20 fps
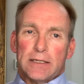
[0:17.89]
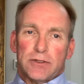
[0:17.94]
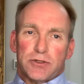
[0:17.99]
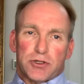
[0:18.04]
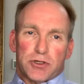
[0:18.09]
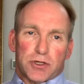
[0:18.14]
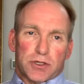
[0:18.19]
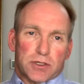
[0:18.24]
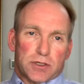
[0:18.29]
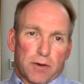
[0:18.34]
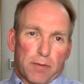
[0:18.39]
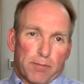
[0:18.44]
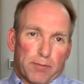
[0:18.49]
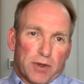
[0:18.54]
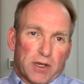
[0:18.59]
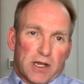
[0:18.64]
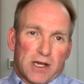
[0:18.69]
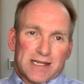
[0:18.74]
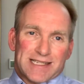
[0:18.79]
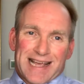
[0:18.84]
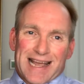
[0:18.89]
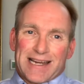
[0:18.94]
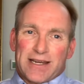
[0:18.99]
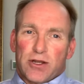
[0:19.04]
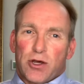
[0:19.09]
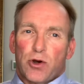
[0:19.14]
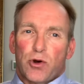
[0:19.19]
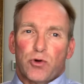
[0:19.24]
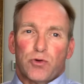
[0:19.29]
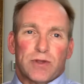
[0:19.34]
Just because I
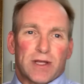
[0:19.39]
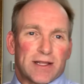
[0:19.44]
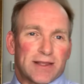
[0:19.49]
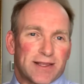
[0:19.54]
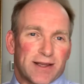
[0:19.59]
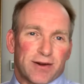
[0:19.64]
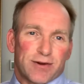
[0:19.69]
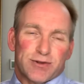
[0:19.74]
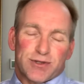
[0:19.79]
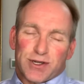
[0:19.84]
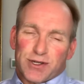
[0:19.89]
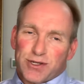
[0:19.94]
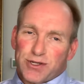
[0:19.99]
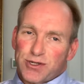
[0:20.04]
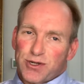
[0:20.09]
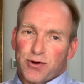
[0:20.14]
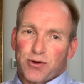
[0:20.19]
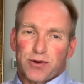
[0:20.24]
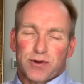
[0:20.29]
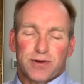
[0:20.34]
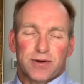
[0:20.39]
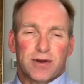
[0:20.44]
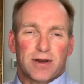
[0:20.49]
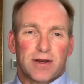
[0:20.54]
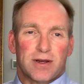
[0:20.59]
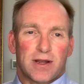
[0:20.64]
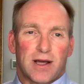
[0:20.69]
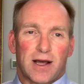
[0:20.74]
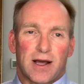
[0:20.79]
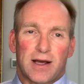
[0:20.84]
know that there's a certain